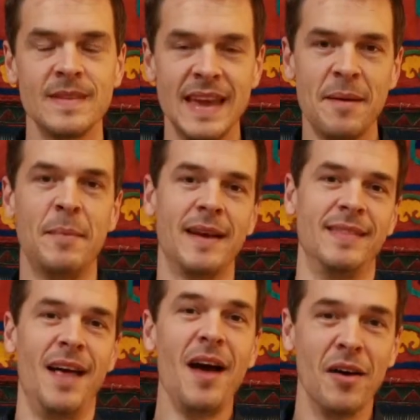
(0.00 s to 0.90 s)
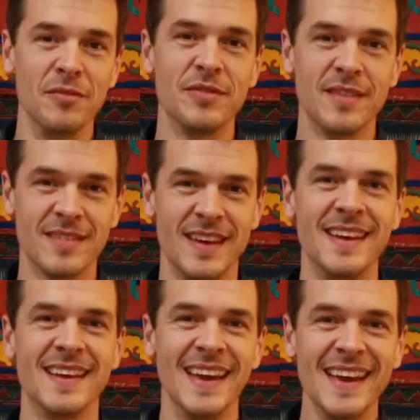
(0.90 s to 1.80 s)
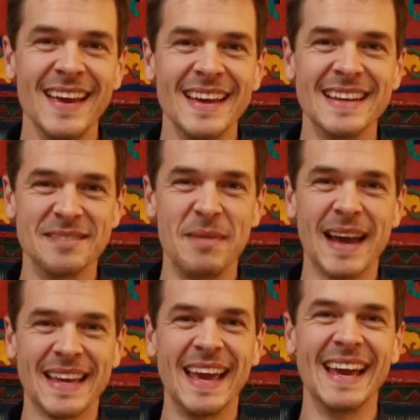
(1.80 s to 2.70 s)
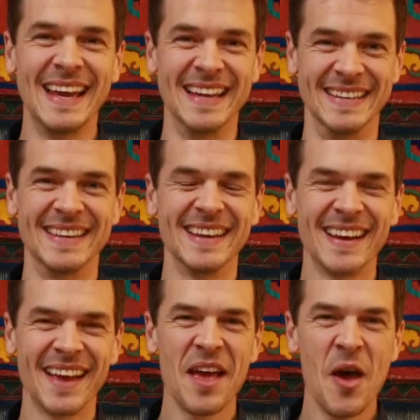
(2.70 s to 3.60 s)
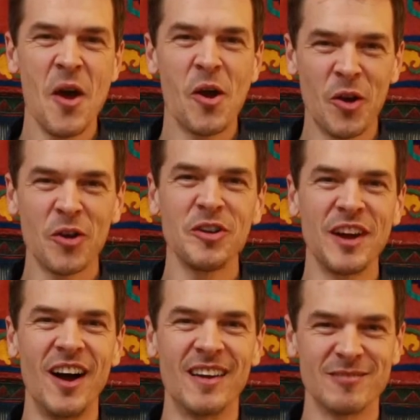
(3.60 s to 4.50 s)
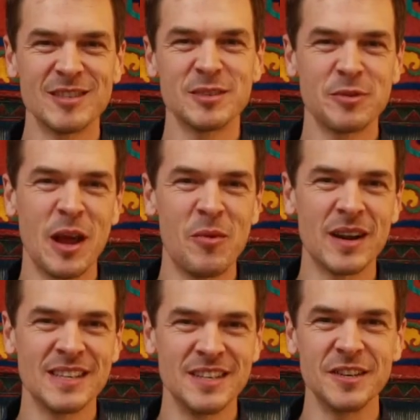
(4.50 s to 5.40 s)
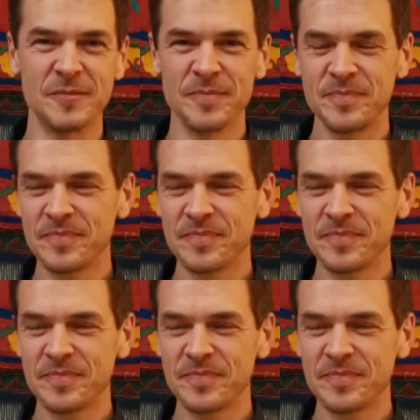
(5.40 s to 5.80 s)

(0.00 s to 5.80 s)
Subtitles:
get my love into my kid early on, which is what I wanted to do.